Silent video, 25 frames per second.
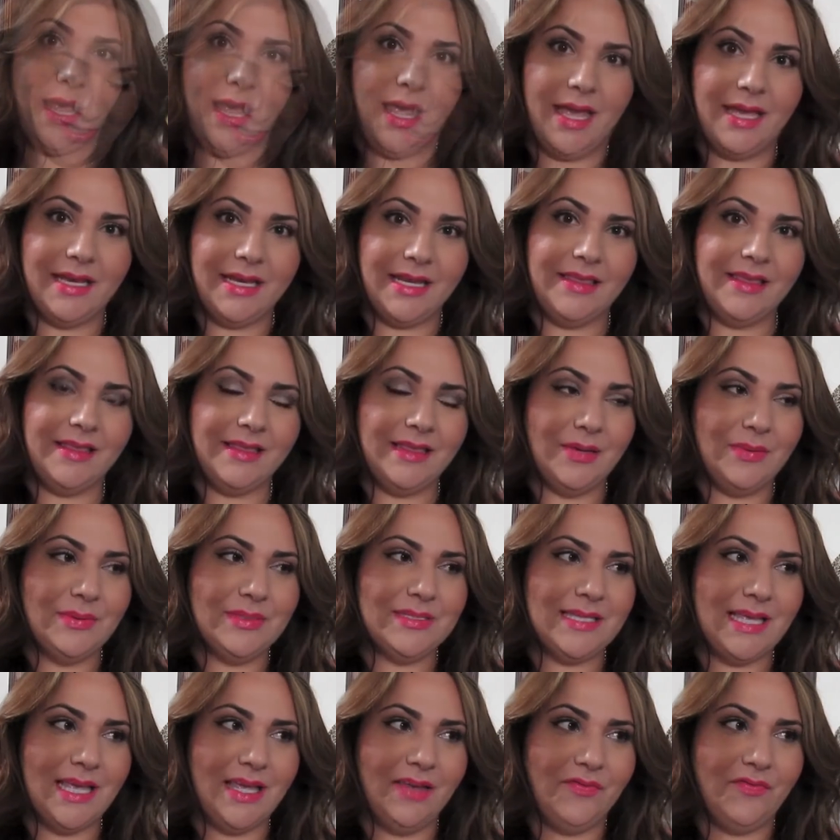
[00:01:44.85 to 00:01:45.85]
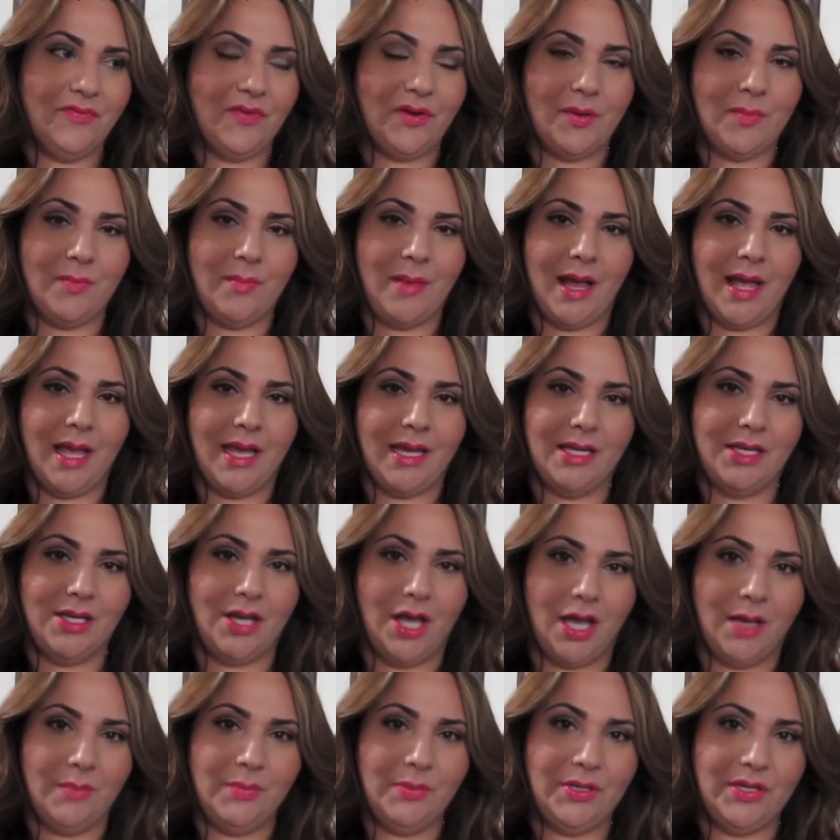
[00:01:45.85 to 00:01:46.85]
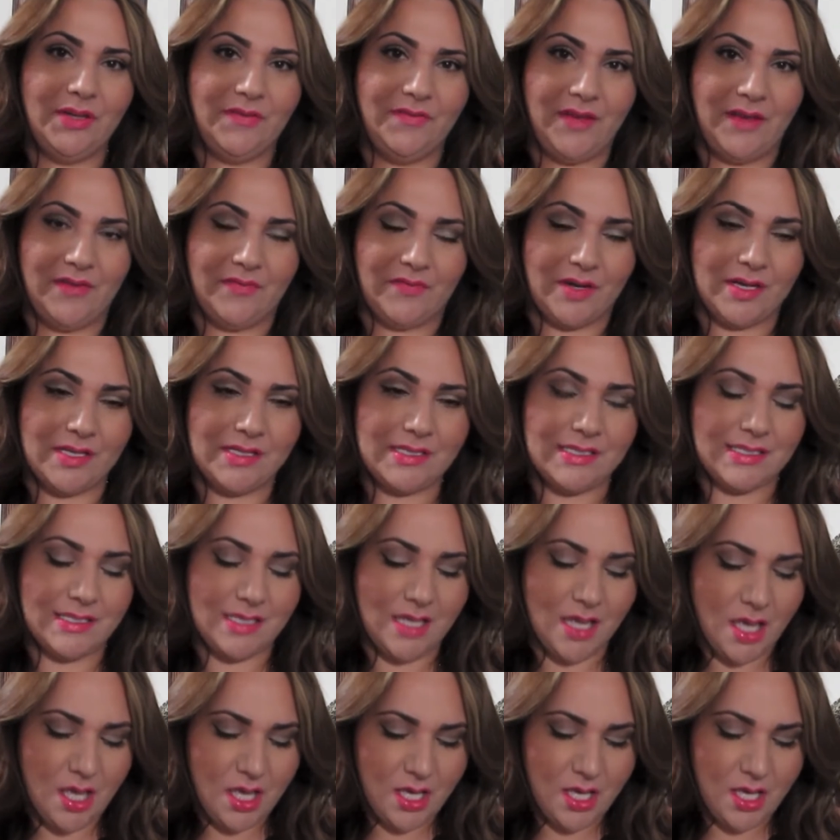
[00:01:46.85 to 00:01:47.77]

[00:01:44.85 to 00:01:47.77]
And I think that was it for my non-beauty favorites.